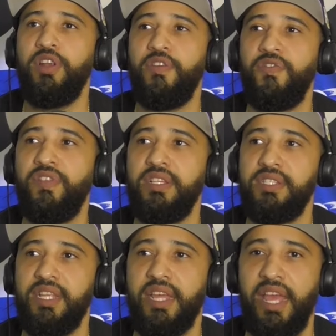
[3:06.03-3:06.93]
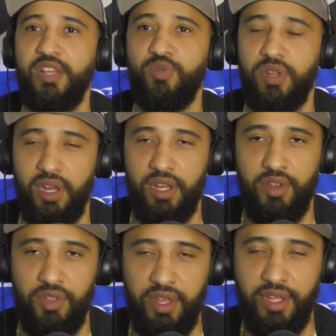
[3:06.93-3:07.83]
if this is the case with
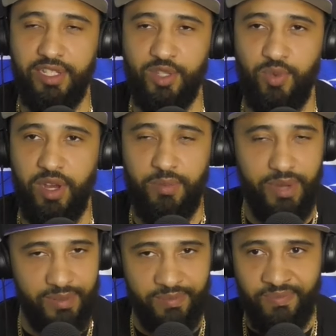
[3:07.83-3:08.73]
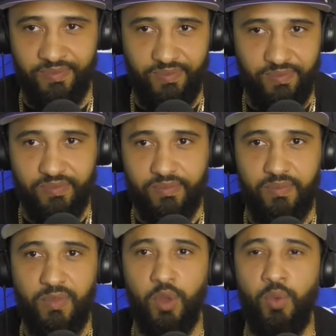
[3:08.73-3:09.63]
other things as well, but
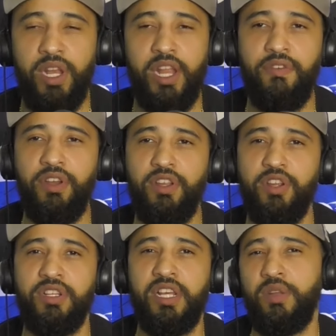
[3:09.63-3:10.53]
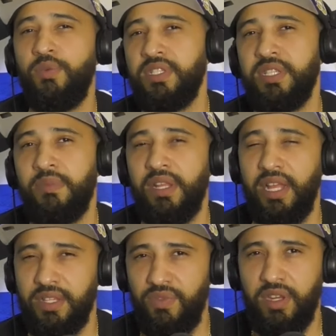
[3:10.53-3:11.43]
whenever you're dealing with something
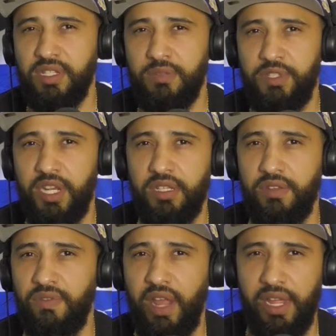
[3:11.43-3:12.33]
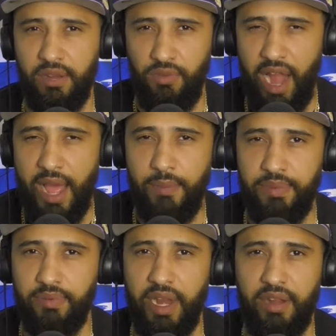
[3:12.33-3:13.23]
that's very subjective, like rap,
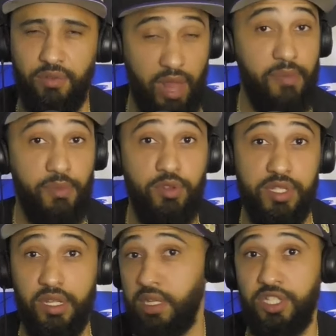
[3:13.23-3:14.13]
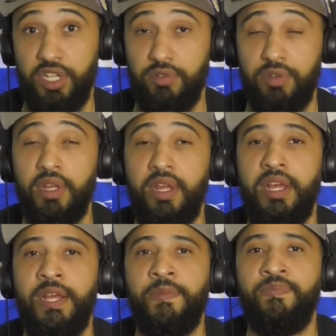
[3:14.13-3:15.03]
right? Like music in general,
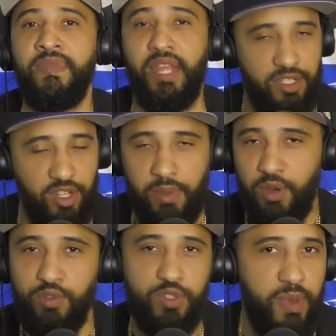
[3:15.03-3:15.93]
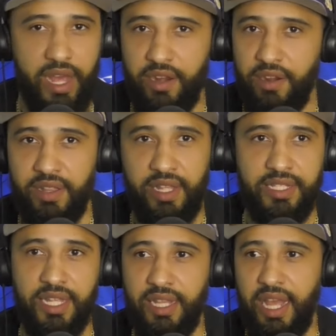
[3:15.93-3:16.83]
and talking about who's better and
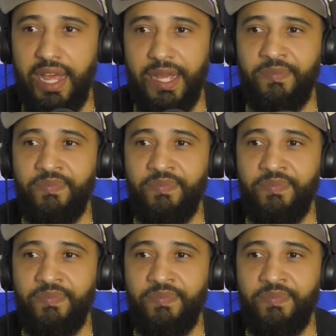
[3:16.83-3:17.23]
things like that.